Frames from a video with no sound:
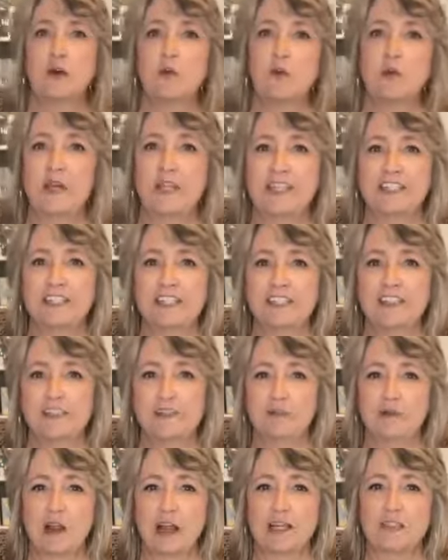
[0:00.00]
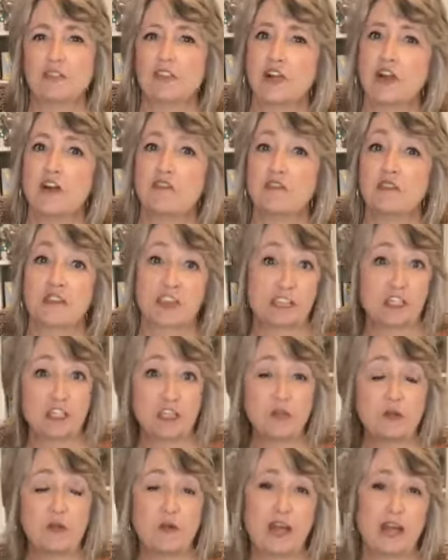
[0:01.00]
we just crossed over the
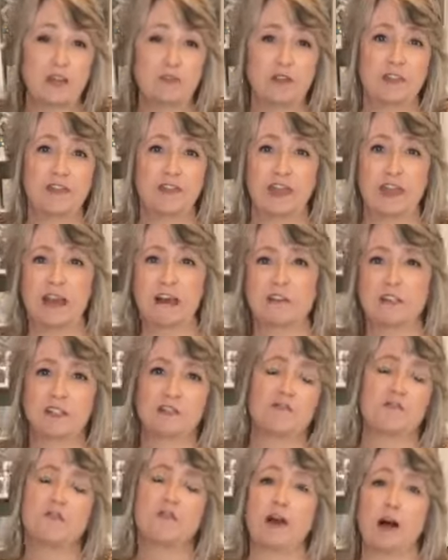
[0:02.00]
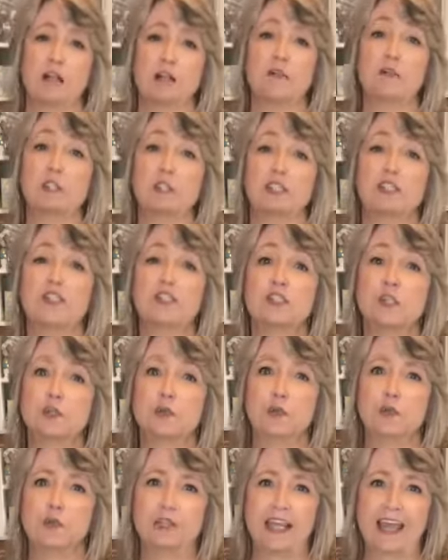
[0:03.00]
200,000 followers
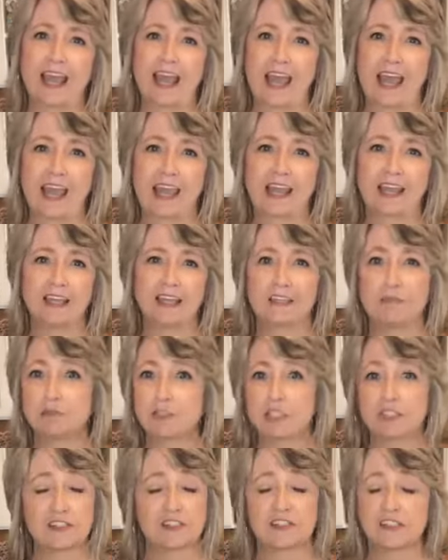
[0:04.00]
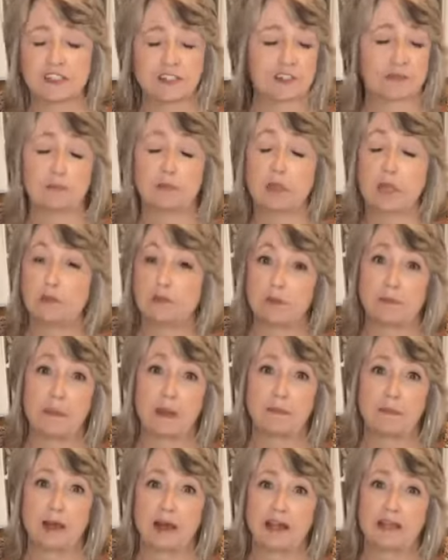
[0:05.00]
today, which is, just blows
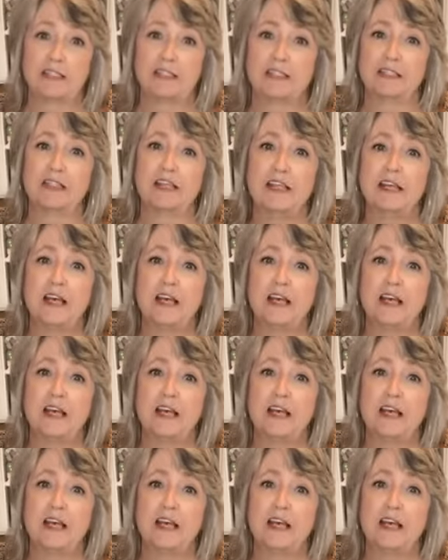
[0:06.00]
my mind.